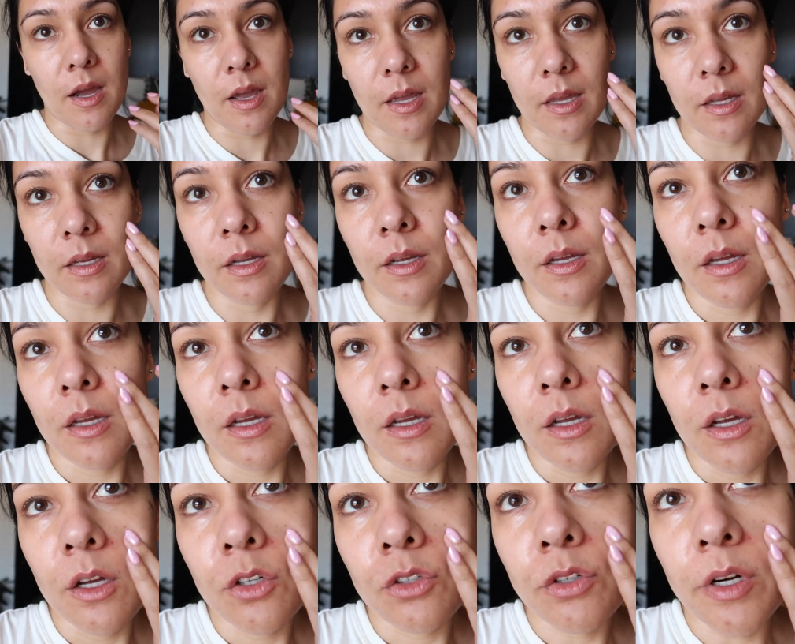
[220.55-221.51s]
I
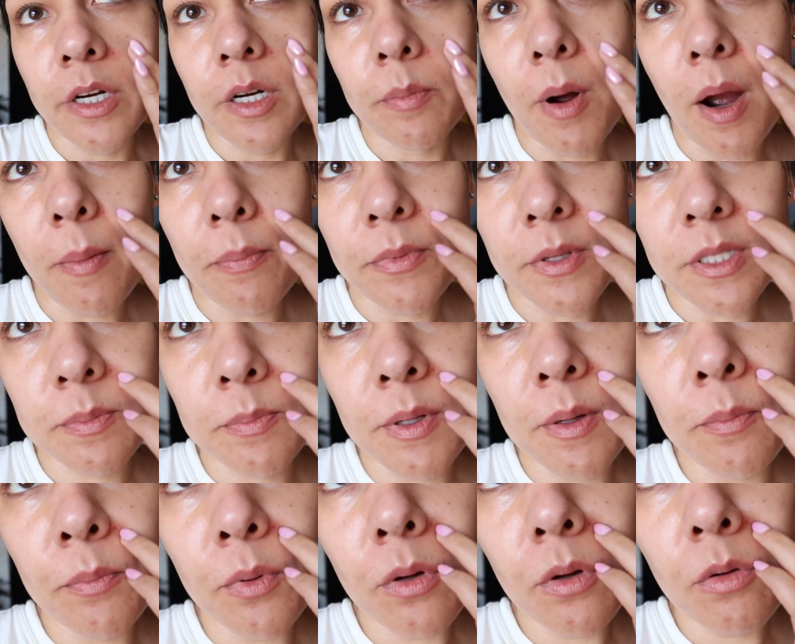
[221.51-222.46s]
Tried to pop this
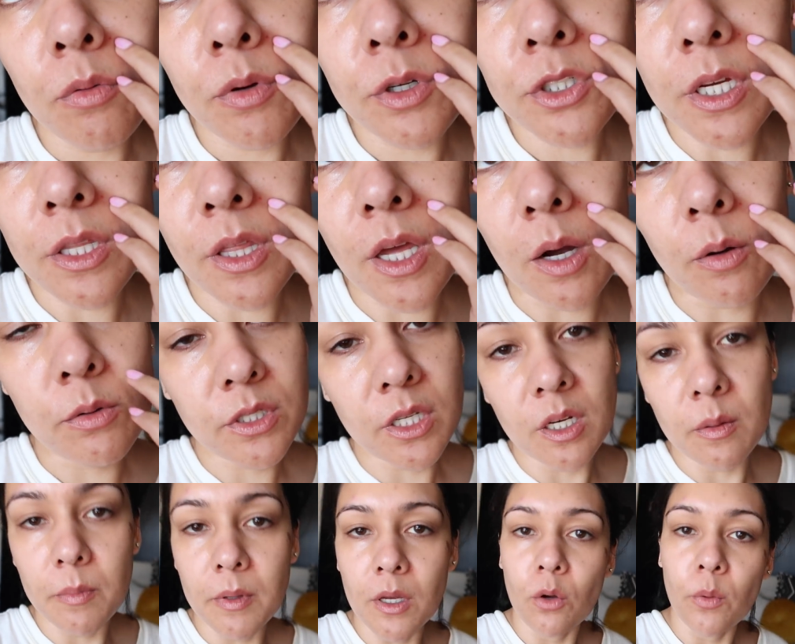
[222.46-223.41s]
pimple, which I thought was
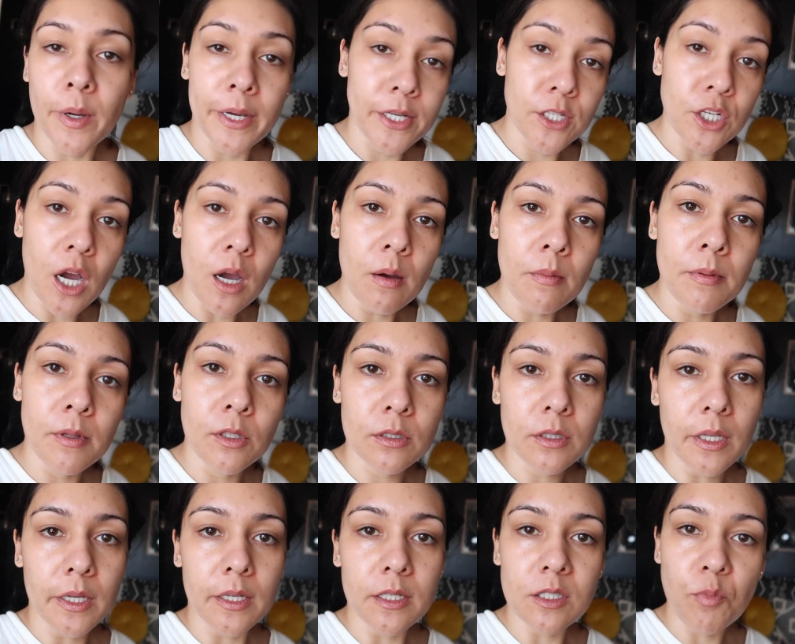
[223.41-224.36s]
gonna be a quick job. It
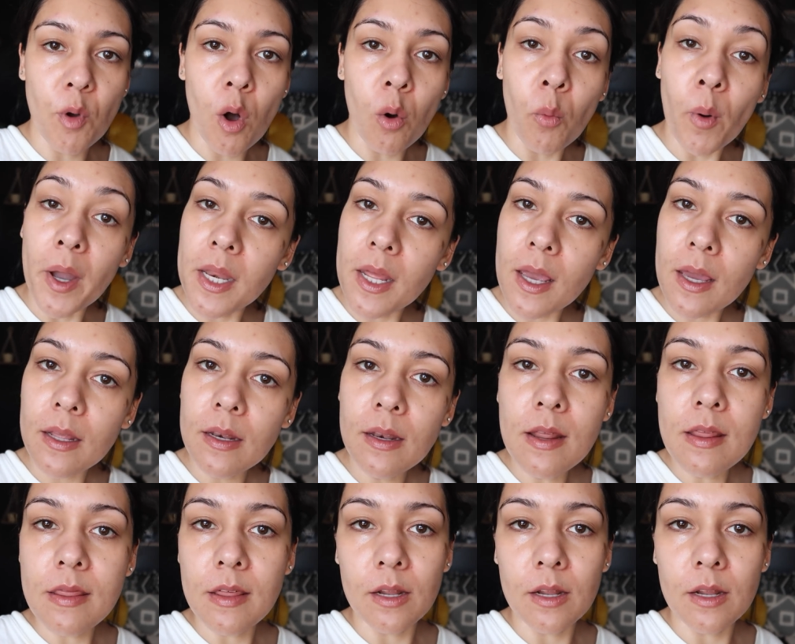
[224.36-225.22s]
looked like a small whitehead.